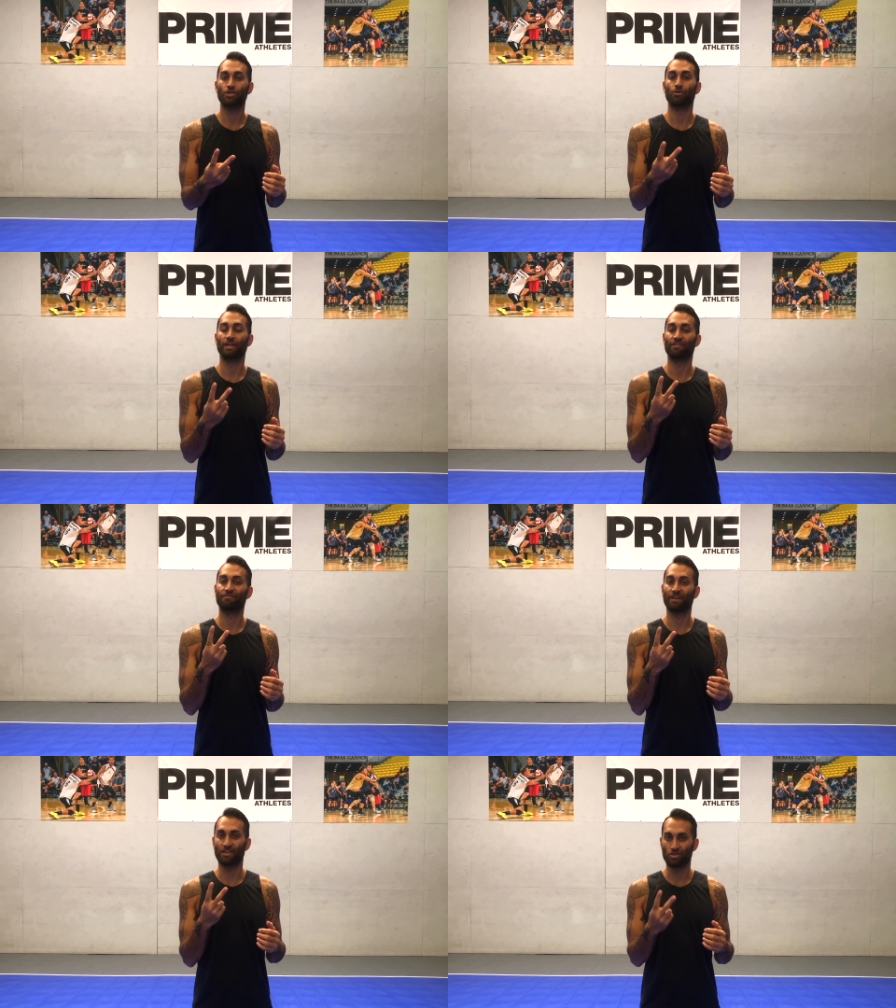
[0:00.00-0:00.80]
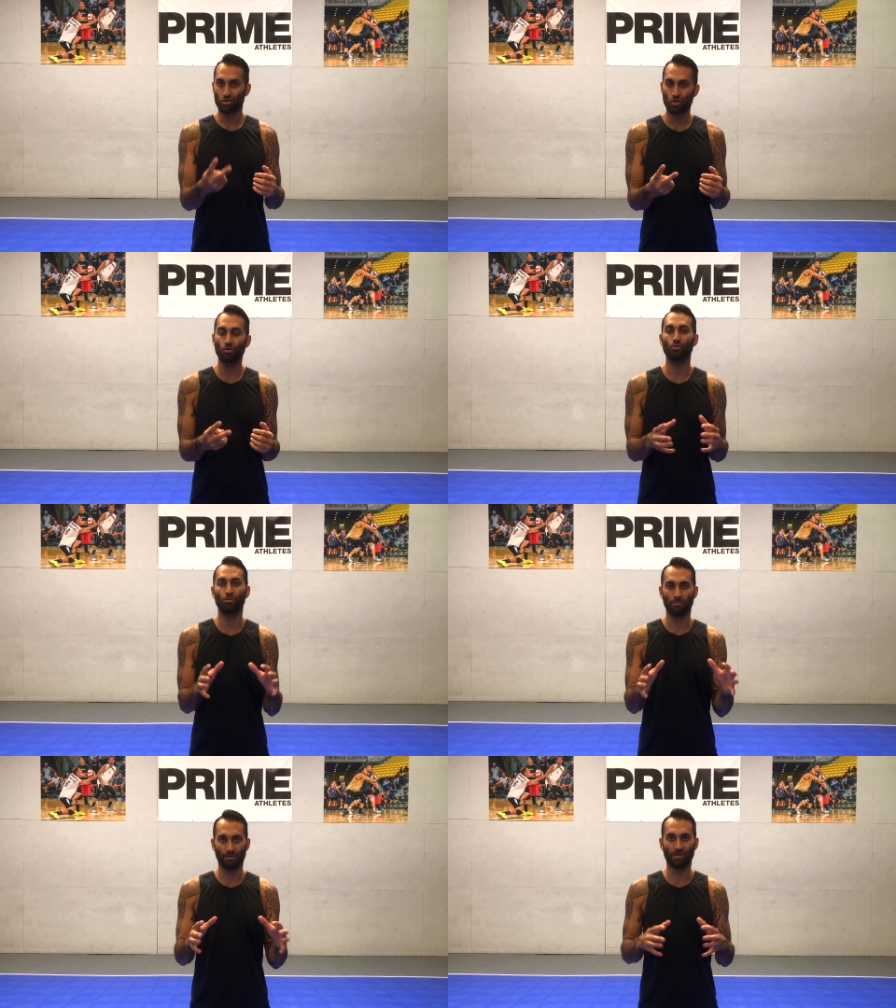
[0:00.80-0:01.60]
during phase
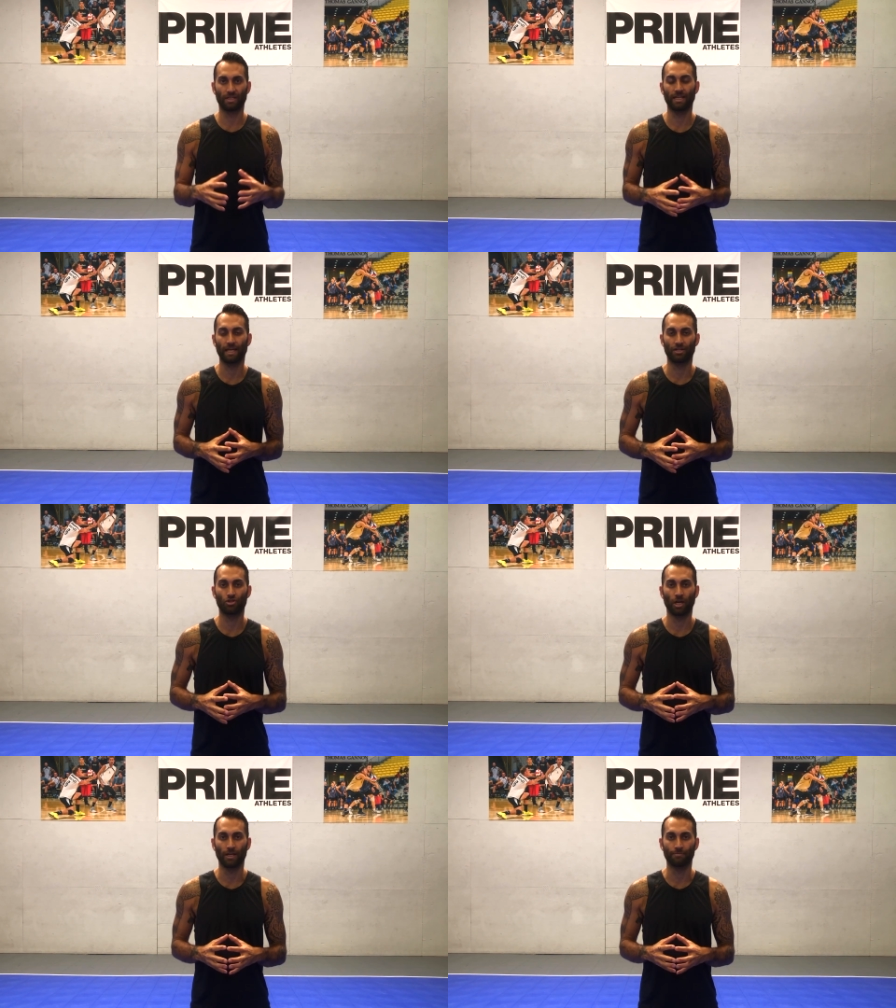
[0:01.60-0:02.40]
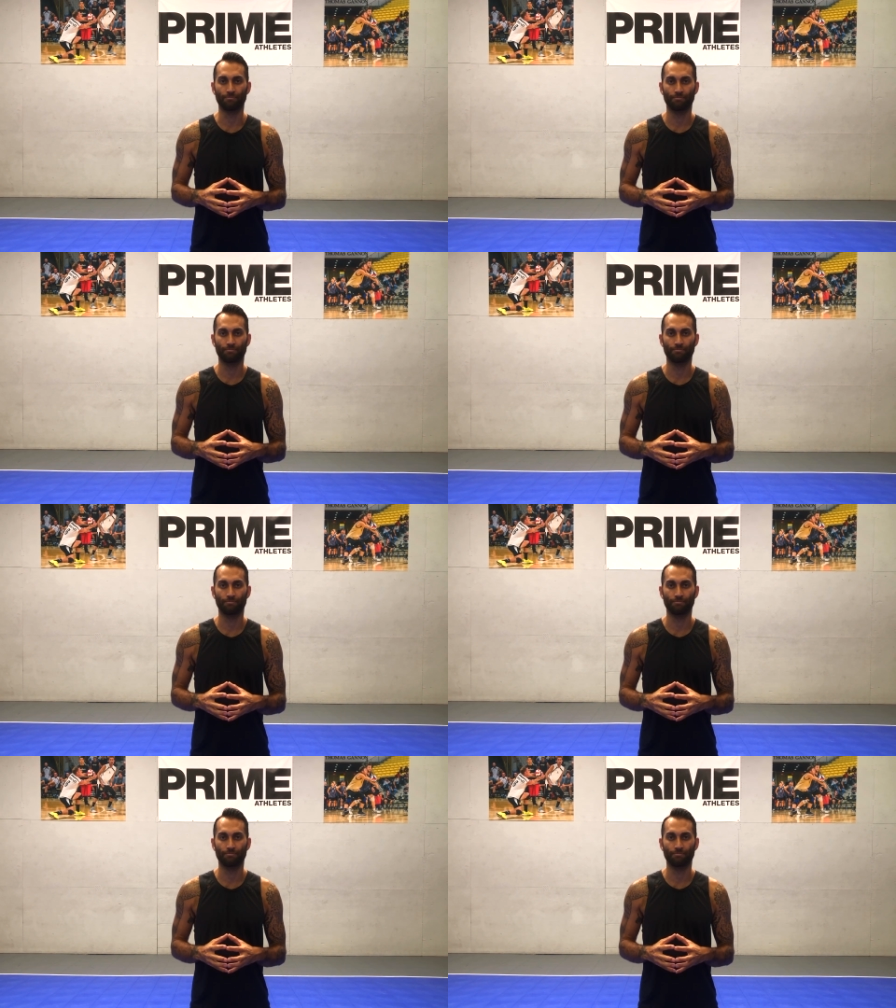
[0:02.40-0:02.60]
two of the kinetic chain.